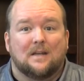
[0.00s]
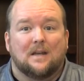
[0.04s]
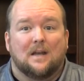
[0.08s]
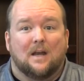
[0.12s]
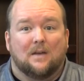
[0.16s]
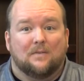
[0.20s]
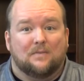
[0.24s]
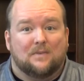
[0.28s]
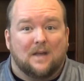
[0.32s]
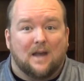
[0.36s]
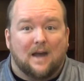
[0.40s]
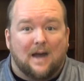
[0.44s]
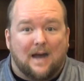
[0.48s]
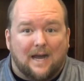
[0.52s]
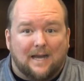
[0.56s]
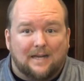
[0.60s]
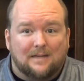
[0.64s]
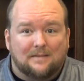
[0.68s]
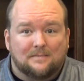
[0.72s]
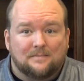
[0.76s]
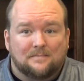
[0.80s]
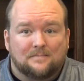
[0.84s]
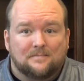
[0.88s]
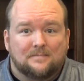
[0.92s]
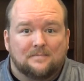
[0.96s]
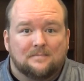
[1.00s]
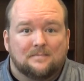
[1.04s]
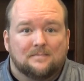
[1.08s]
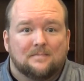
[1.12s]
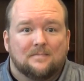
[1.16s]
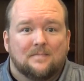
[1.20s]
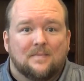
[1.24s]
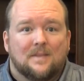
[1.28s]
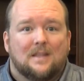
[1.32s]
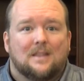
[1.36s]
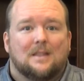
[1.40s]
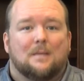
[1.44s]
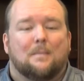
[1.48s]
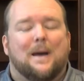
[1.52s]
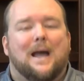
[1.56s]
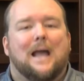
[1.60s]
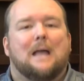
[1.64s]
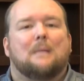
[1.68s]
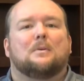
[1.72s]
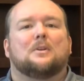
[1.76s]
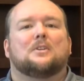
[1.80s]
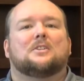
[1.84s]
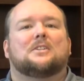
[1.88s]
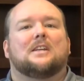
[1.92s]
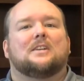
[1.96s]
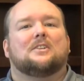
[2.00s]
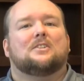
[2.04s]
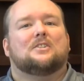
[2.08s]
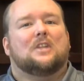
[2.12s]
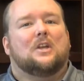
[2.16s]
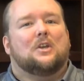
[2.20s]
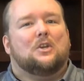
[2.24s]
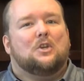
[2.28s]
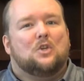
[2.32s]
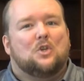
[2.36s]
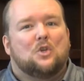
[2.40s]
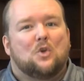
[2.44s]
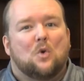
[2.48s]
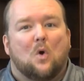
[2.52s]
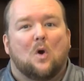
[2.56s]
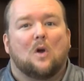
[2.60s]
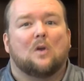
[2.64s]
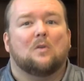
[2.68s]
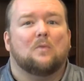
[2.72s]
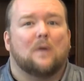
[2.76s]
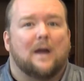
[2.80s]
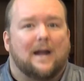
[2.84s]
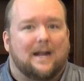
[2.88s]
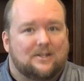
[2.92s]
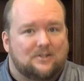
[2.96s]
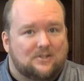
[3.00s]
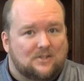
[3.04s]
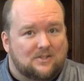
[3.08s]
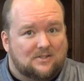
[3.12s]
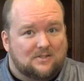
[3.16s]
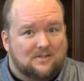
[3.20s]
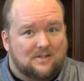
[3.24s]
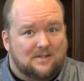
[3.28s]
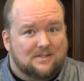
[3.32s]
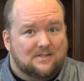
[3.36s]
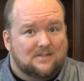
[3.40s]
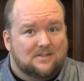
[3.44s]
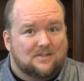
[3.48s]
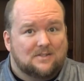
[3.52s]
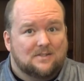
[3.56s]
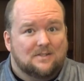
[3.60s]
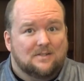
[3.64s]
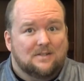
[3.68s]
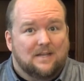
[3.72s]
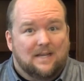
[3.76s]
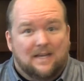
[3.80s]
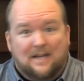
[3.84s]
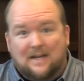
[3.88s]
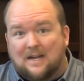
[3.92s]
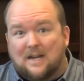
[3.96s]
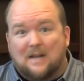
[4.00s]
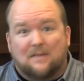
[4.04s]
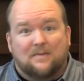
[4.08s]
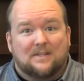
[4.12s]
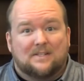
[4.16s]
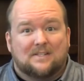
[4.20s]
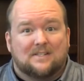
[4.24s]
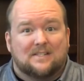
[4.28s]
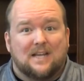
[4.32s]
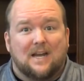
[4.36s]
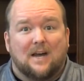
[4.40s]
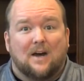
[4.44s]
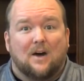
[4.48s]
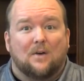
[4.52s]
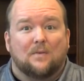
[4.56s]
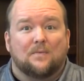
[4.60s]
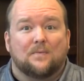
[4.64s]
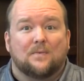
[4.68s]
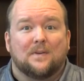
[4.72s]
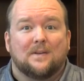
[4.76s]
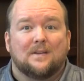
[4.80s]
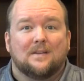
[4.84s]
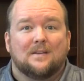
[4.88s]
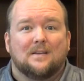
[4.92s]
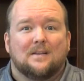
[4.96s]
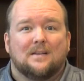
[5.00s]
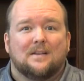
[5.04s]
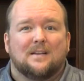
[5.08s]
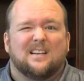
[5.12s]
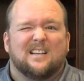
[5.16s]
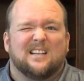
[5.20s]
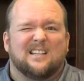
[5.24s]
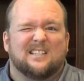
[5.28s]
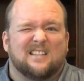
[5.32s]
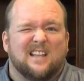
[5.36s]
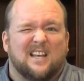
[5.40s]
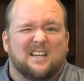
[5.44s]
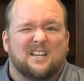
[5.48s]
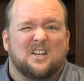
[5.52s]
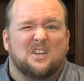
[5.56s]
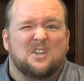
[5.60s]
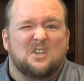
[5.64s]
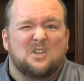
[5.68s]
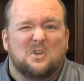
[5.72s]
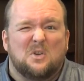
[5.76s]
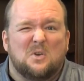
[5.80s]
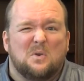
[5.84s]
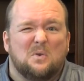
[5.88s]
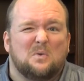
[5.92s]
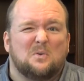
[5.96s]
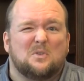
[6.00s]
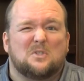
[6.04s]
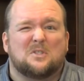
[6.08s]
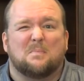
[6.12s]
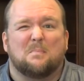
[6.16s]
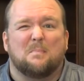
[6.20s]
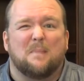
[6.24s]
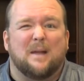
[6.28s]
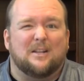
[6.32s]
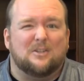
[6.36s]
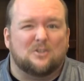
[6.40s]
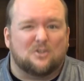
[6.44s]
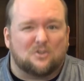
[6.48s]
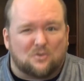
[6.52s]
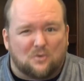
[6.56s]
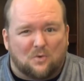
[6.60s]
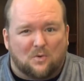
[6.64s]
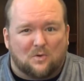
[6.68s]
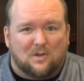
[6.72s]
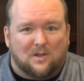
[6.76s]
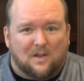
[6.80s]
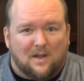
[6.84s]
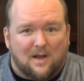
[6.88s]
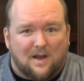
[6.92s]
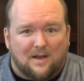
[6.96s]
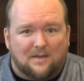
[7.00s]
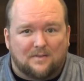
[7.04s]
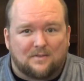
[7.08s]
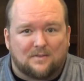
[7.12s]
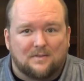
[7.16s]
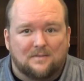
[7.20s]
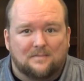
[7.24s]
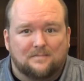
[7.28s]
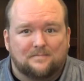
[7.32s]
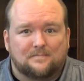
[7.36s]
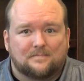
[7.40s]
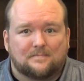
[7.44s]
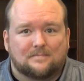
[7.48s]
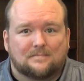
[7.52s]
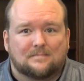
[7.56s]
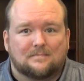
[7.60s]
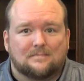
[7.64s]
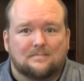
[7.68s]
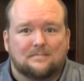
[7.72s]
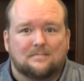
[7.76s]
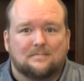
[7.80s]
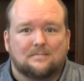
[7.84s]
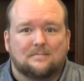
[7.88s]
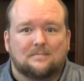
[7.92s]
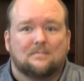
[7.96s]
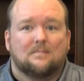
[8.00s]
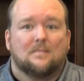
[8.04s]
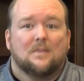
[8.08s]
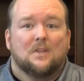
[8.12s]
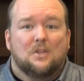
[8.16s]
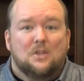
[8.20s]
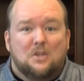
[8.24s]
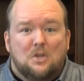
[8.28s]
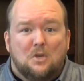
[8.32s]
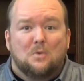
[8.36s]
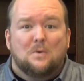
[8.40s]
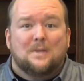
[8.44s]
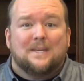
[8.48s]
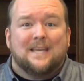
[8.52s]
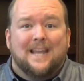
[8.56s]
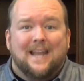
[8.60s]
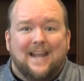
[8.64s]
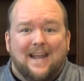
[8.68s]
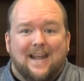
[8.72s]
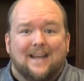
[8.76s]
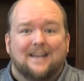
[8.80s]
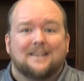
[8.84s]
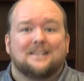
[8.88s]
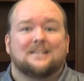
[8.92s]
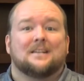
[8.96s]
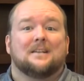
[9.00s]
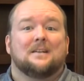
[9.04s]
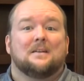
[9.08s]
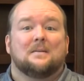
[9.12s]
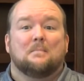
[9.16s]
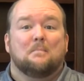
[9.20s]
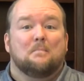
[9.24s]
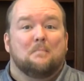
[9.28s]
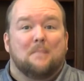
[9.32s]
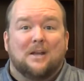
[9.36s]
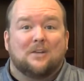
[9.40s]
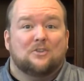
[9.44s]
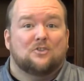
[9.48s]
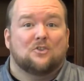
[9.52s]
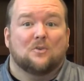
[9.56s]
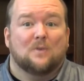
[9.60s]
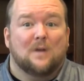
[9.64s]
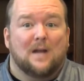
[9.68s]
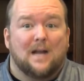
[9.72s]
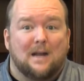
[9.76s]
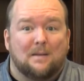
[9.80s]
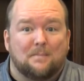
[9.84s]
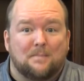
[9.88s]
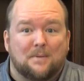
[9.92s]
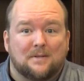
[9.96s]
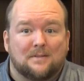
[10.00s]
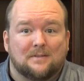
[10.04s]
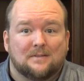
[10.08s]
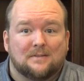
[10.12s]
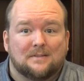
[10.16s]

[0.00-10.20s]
of God. The Bible says that your righteousness, in and of itself, is like a used menstrual cloth. You can't measure up